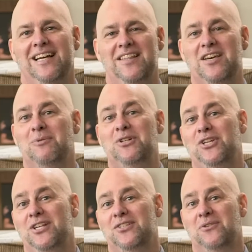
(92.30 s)
And then when
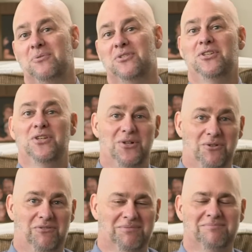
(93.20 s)
Jesus was a
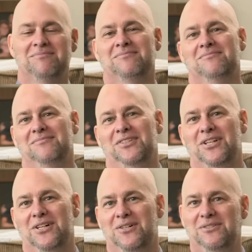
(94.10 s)
youth,
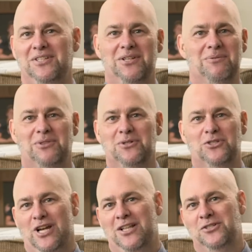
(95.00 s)
dealing with those
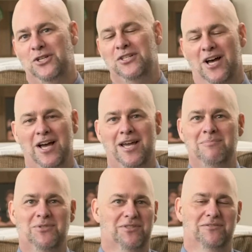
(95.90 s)
challenging
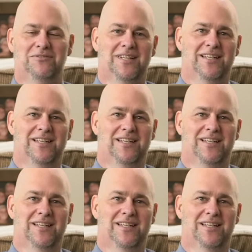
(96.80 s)
times of